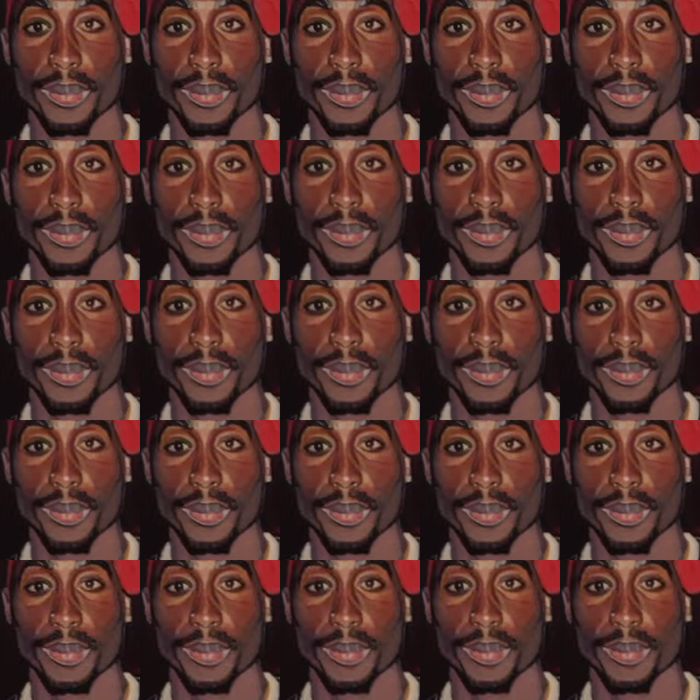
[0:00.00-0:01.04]

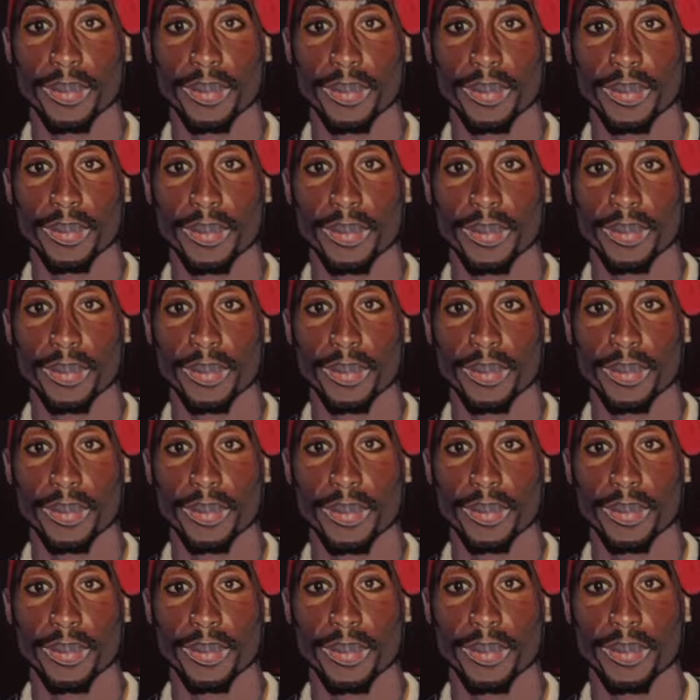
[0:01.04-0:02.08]

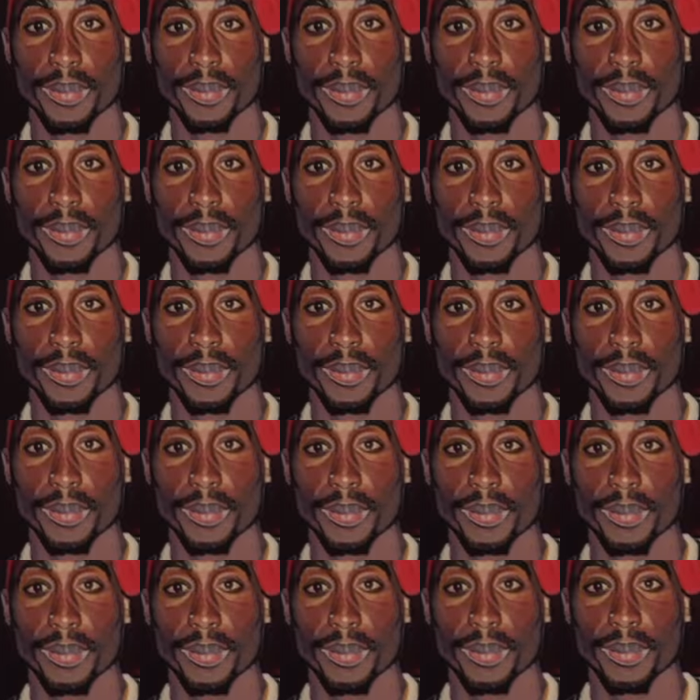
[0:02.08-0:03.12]

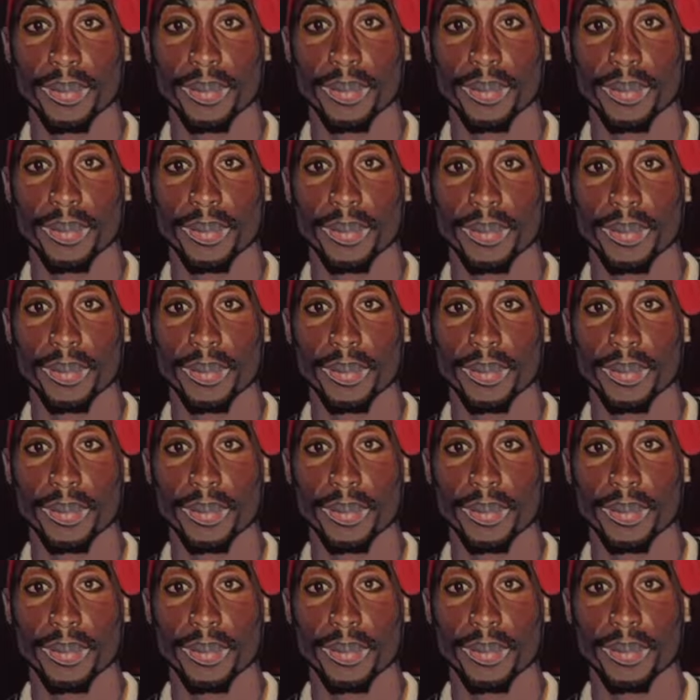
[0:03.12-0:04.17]

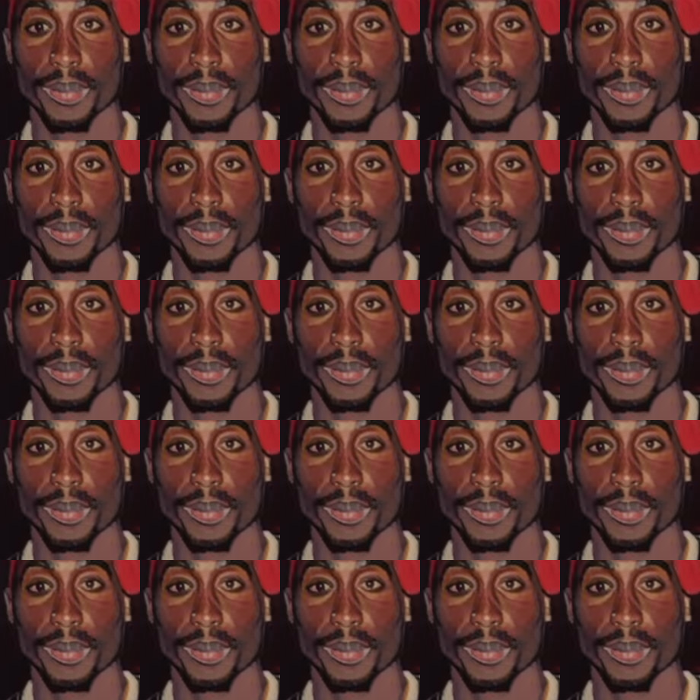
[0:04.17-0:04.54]
This person isn't speaking.